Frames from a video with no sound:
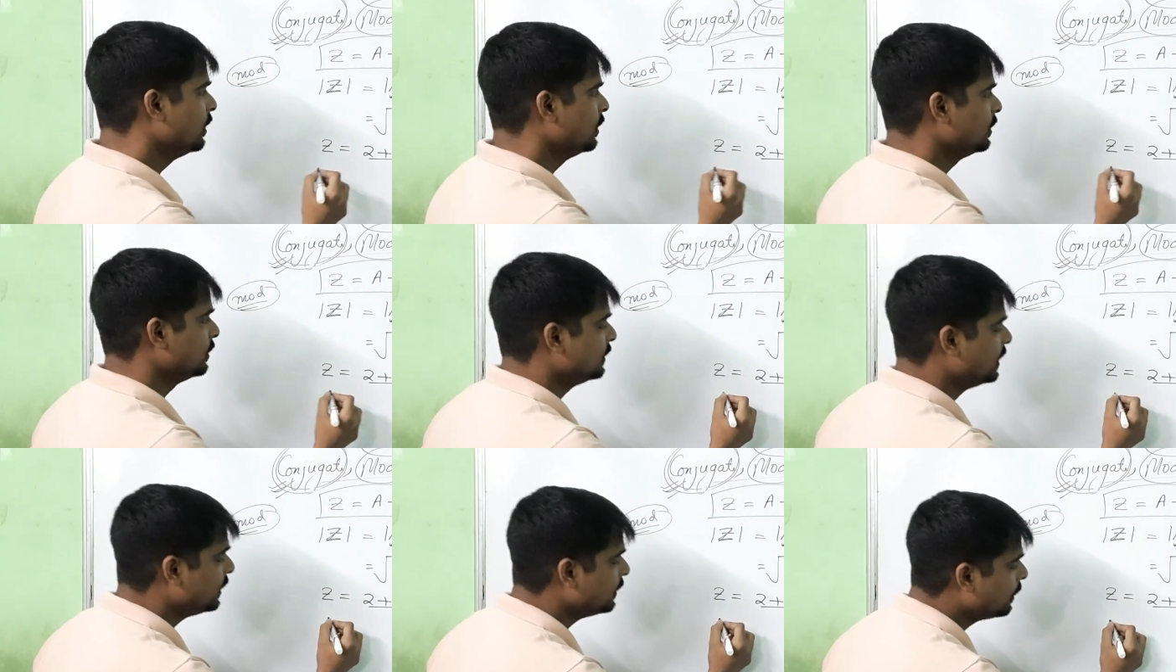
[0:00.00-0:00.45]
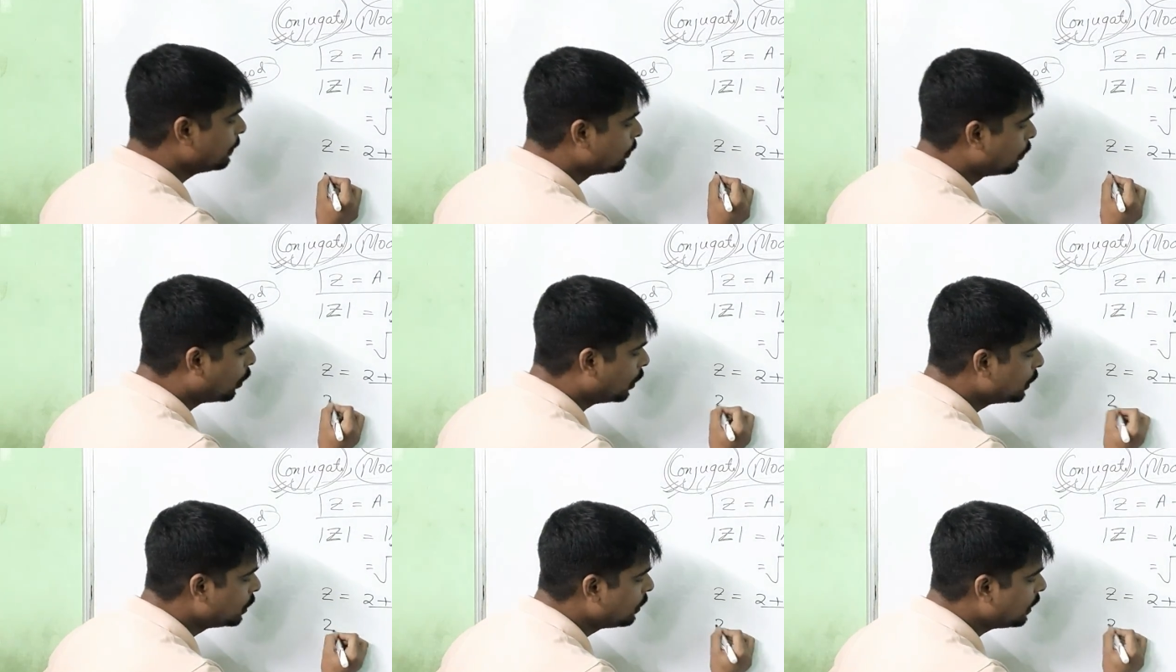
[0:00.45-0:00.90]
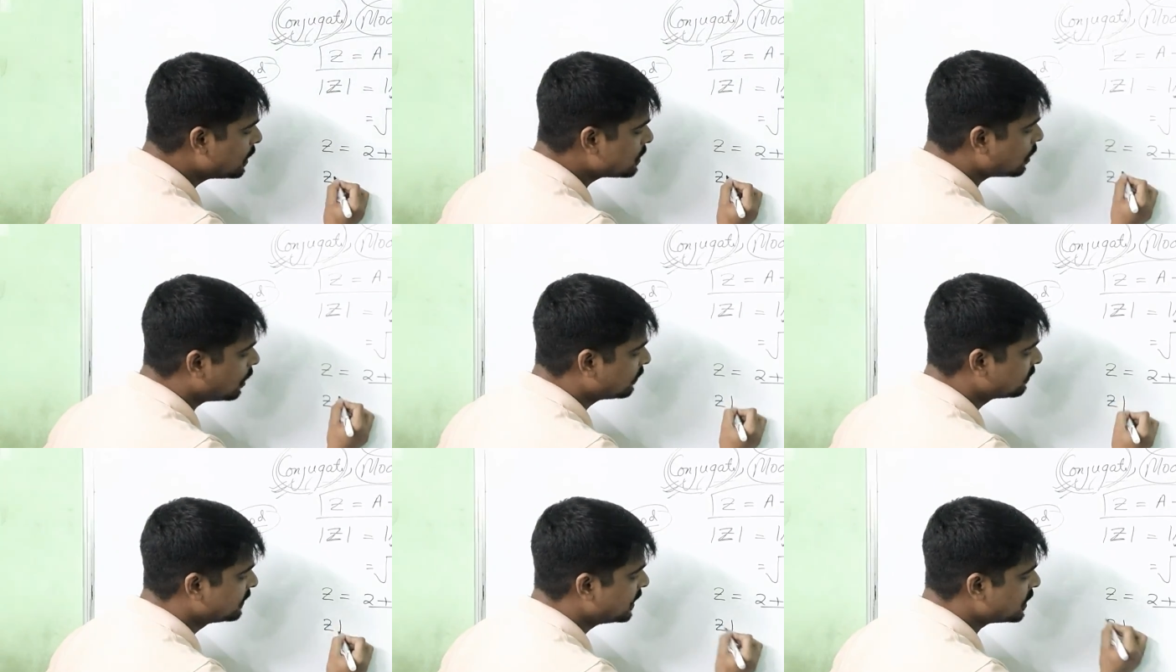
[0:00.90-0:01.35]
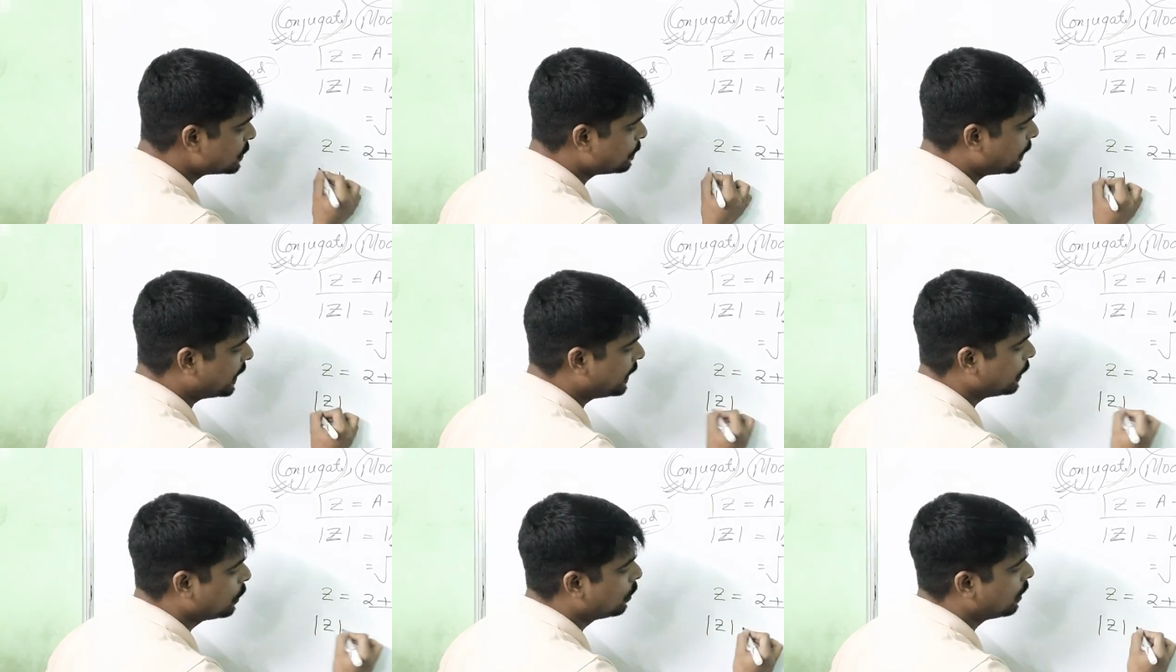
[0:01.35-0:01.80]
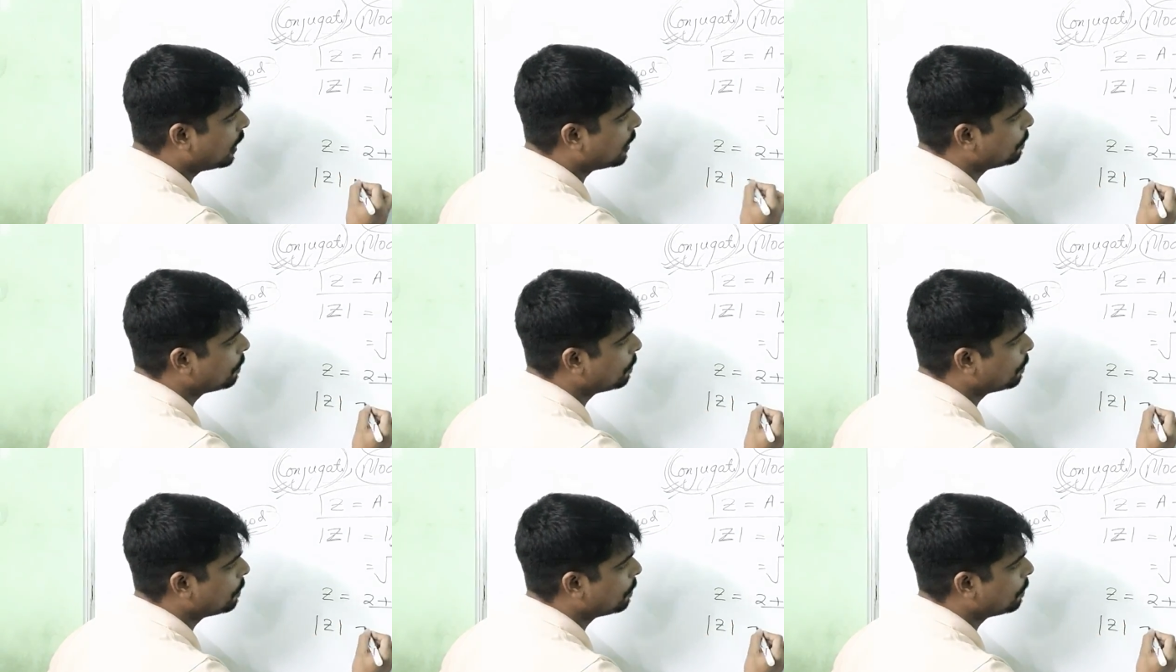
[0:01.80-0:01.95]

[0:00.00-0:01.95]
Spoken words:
Then the modulus of this particular